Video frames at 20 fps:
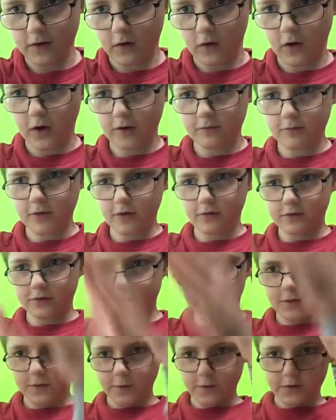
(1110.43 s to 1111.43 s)

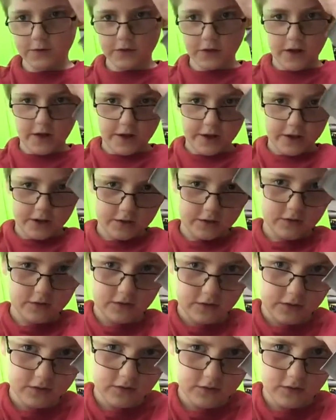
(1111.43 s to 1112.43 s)
almost the size,
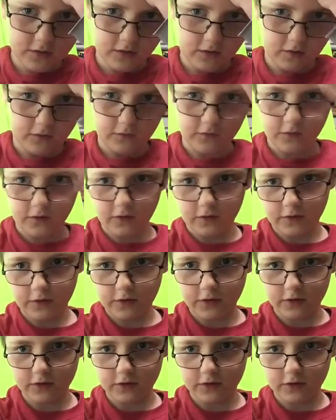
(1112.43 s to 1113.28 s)
I don't know,